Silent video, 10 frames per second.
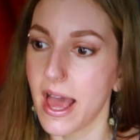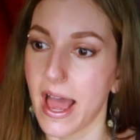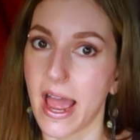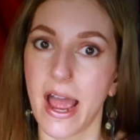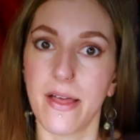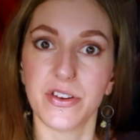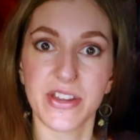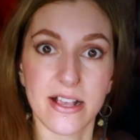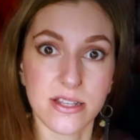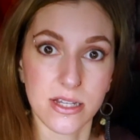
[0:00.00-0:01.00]
And the
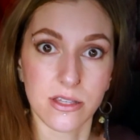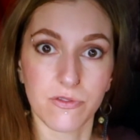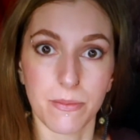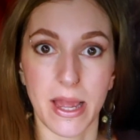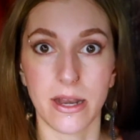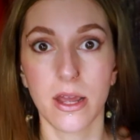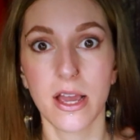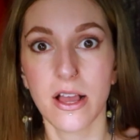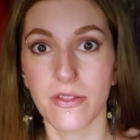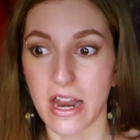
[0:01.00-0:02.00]
testes for men.
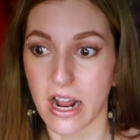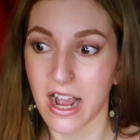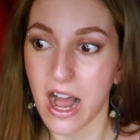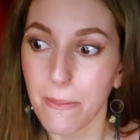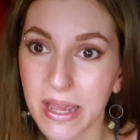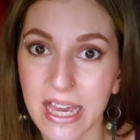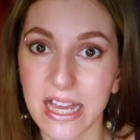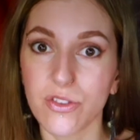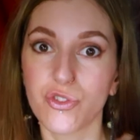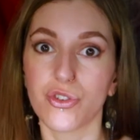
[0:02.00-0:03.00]
And are coming
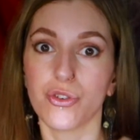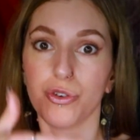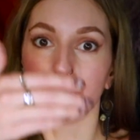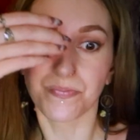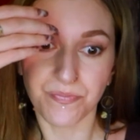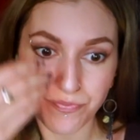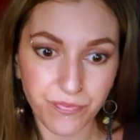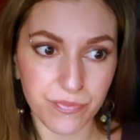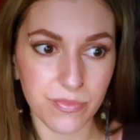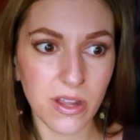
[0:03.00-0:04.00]
into
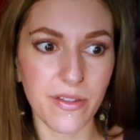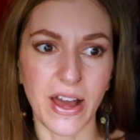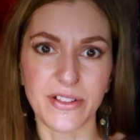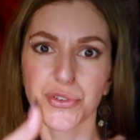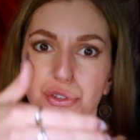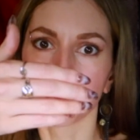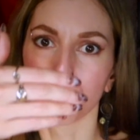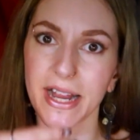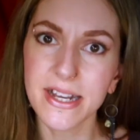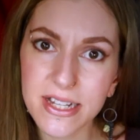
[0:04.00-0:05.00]
that
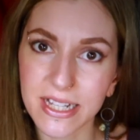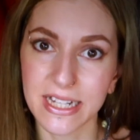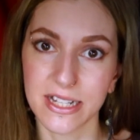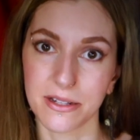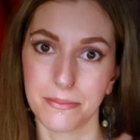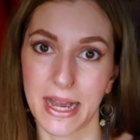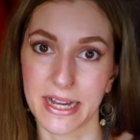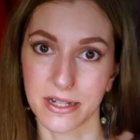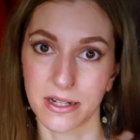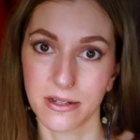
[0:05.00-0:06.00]
surrender into
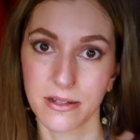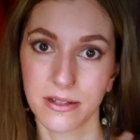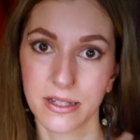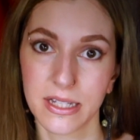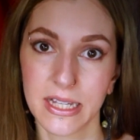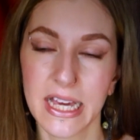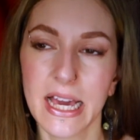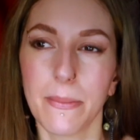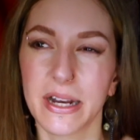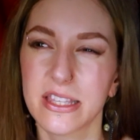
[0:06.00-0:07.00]
matter.
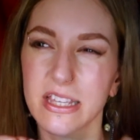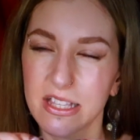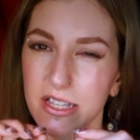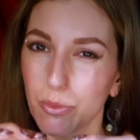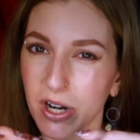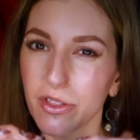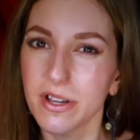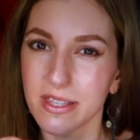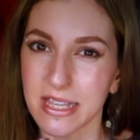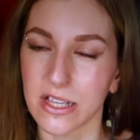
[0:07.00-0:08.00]
But it's one of
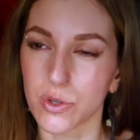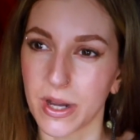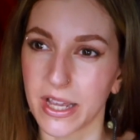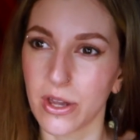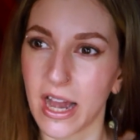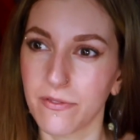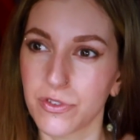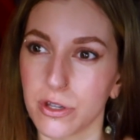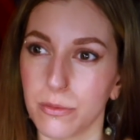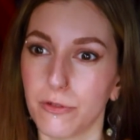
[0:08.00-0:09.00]
those things where you have
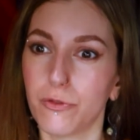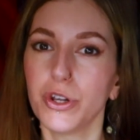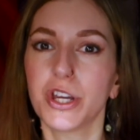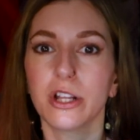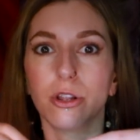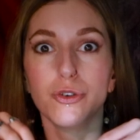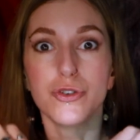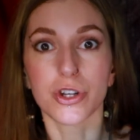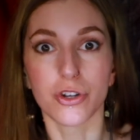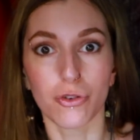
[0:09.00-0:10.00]
to, before you can
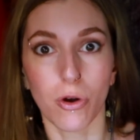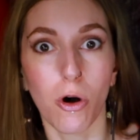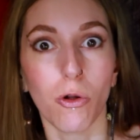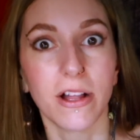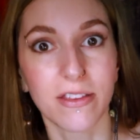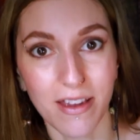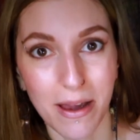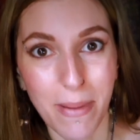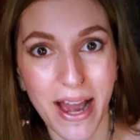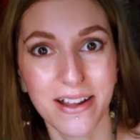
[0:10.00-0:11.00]
lose control, let's say,
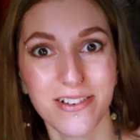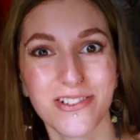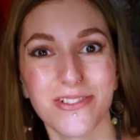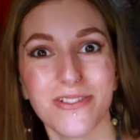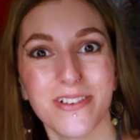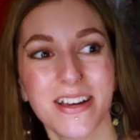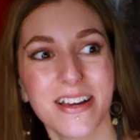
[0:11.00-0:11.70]
back into